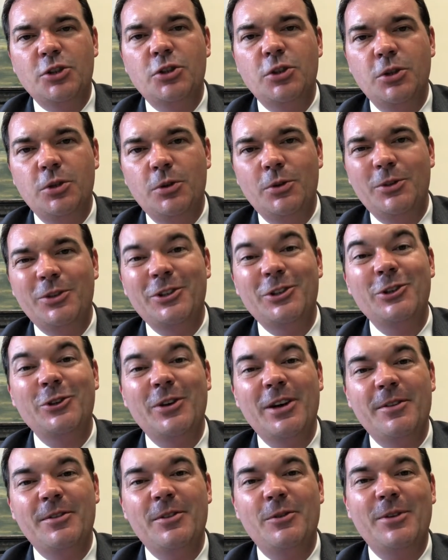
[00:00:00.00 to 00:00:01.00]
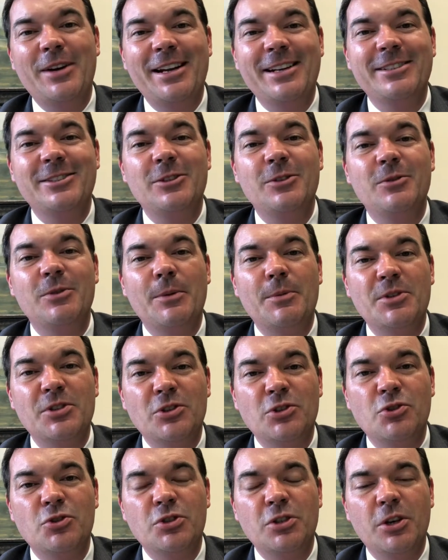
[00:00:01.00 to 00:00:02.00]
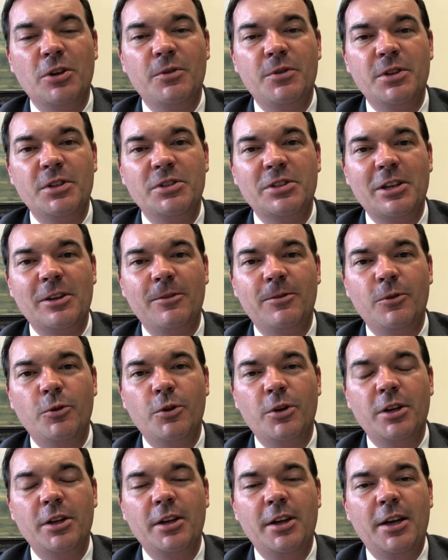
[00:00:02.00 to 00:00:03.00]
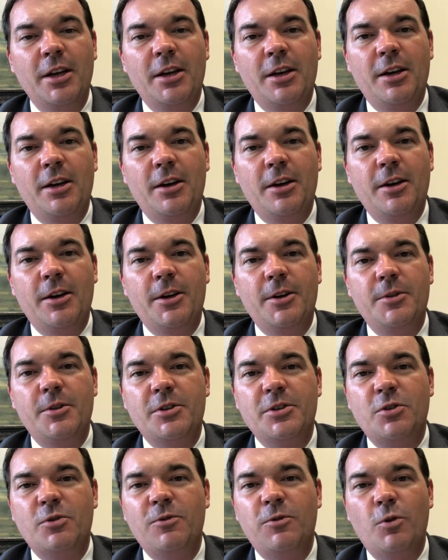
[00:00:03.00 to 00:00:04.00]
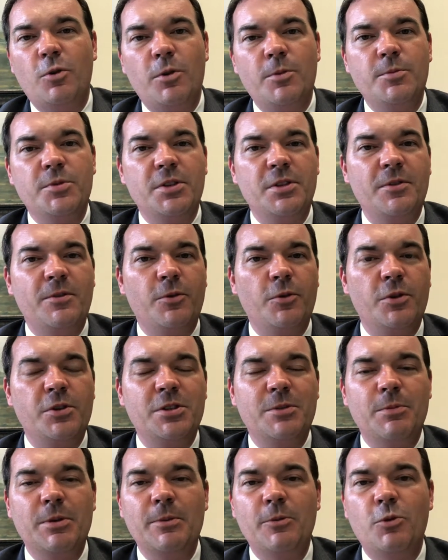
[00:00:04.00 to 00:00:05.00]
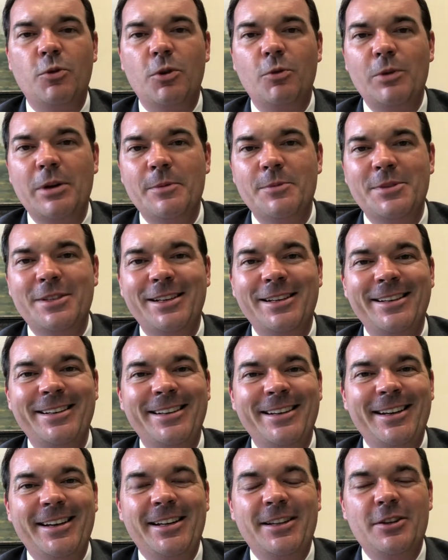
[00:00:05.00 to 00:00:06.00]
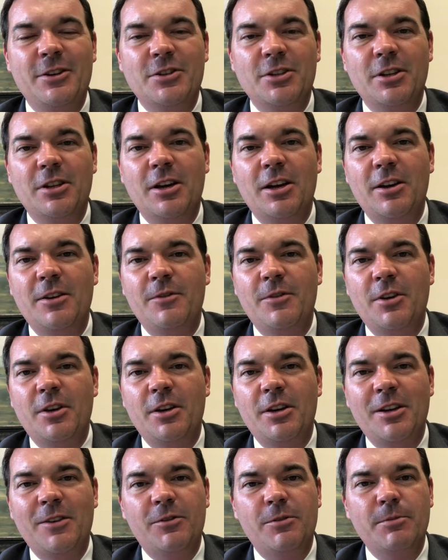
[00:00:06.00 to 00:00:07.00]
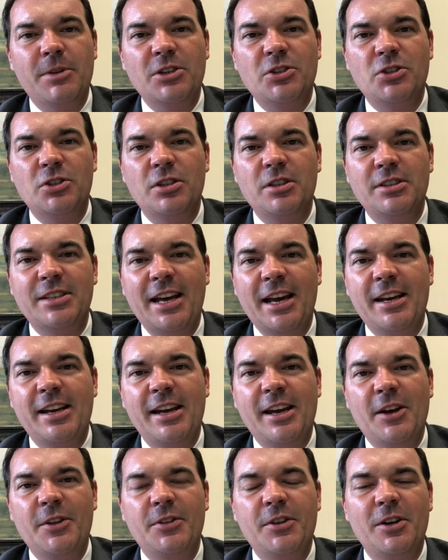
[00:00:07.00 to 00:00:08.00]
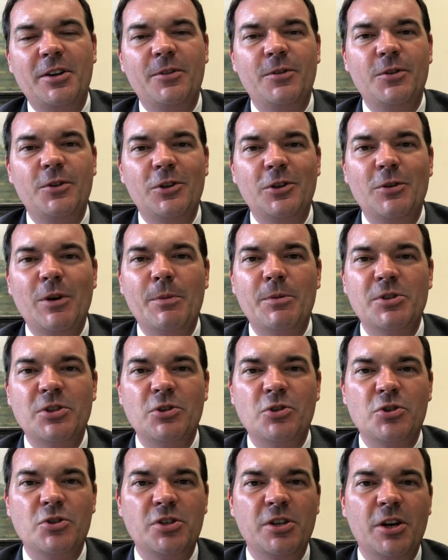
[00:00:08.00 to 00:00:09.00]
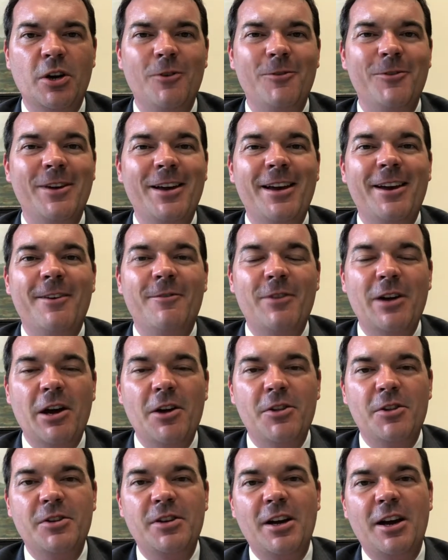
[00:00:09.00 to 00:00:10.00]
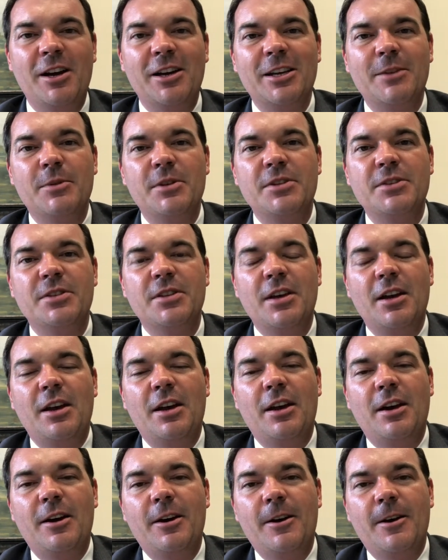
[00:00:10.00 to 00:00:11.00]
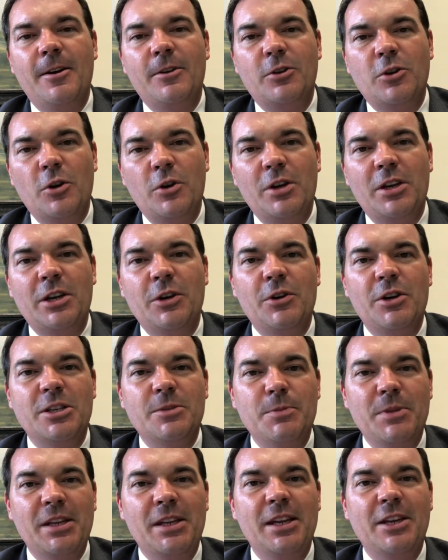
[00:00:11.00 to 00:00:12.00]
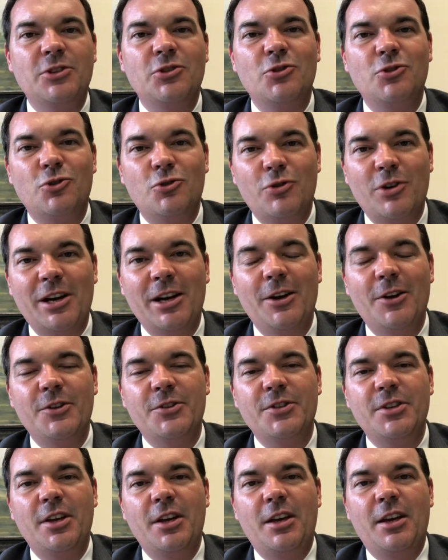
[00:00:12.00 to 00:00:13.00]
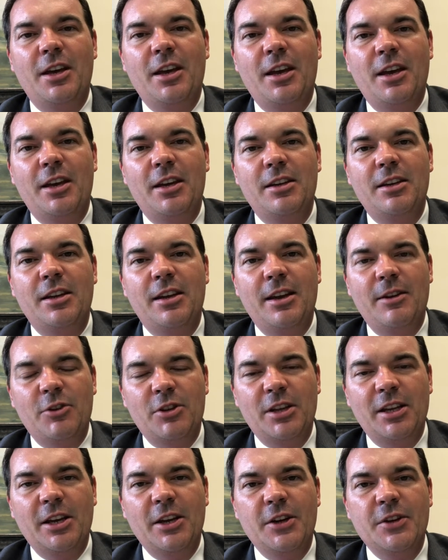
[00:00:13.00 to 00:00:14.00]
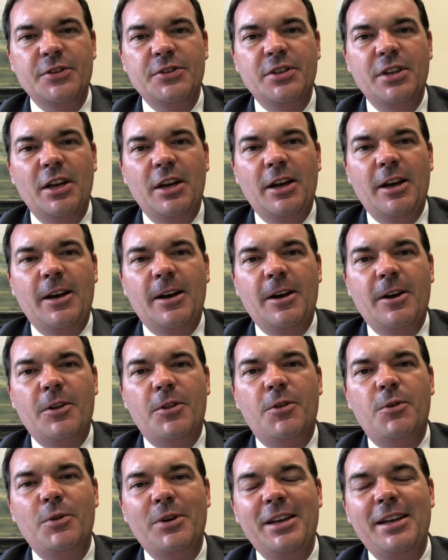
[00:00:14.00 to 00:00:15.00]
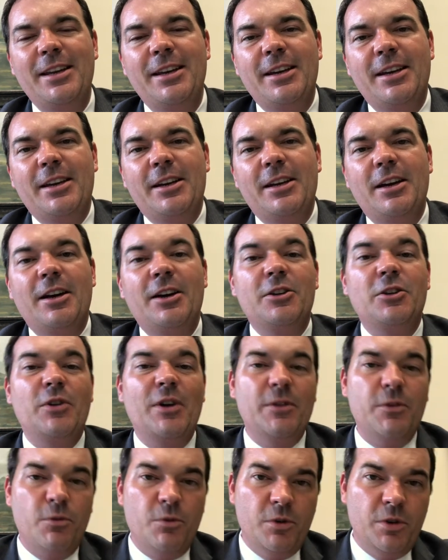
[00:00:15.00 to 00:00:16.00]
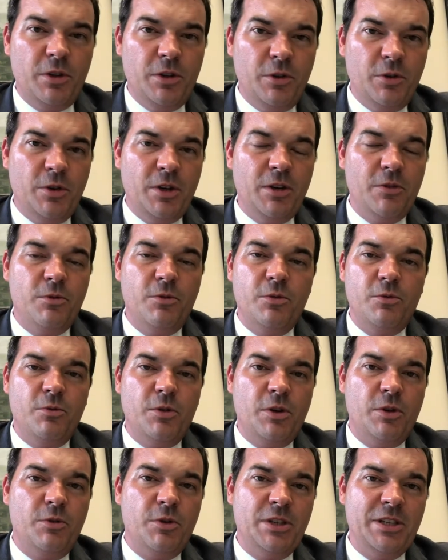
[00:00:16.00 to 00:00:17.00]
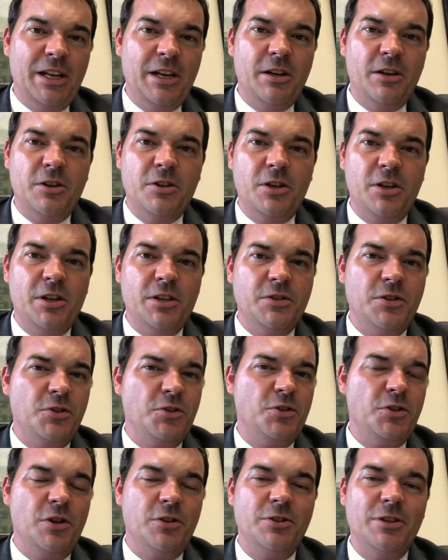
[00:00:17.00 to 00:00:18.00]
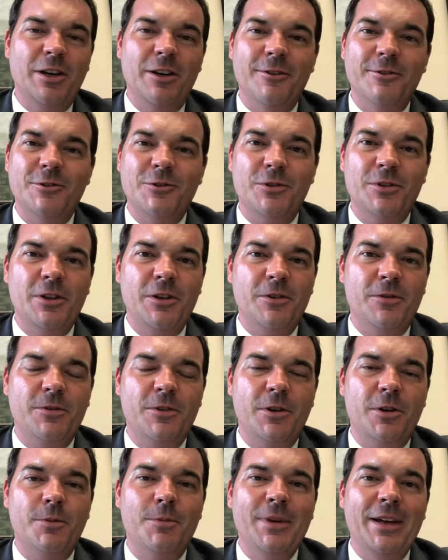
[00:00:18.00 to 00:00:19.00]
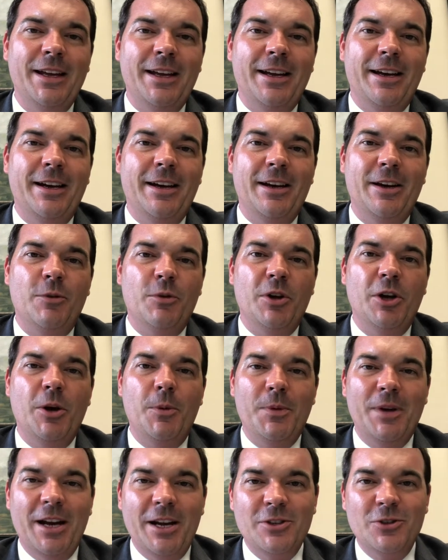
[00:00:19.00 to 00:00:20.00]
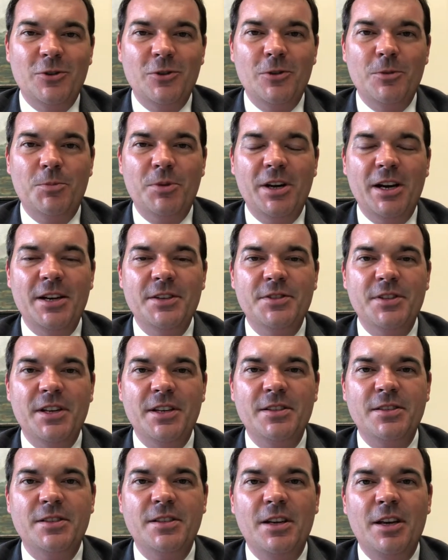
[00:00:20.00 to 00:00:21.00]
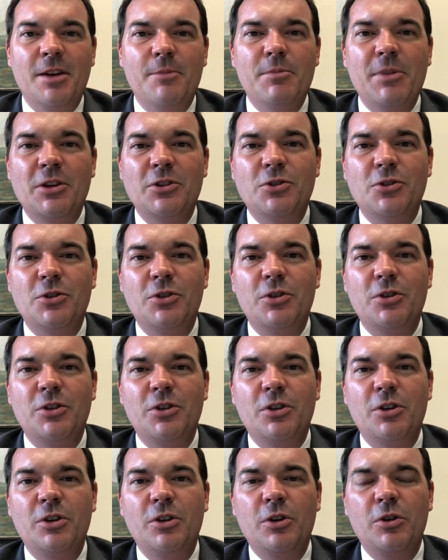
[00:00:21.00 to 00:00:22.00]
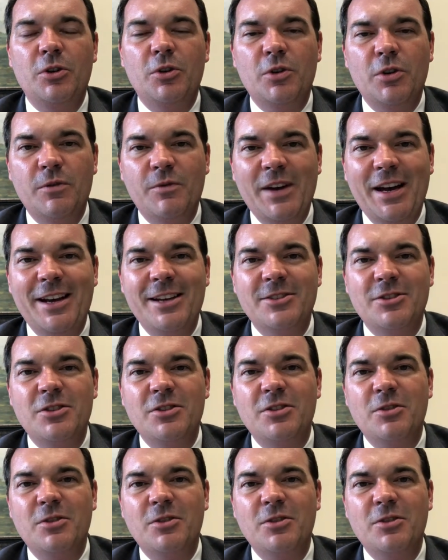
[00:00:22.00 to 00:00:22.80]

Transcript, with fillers: Two, you do have the right to represent yourself in the state of Florida. Uh, there's forms on the Florida Supreme Court website. There's a lot of uh, information and data out there for you to represent yourself, file the documents, Uh, go to hearings, mediations, trials, and everything else. Uh, three, uh, you have the, you can retain an attorney, such as ourselves or another firm. Uh, will help guide you through the process. Make sure you know you're advised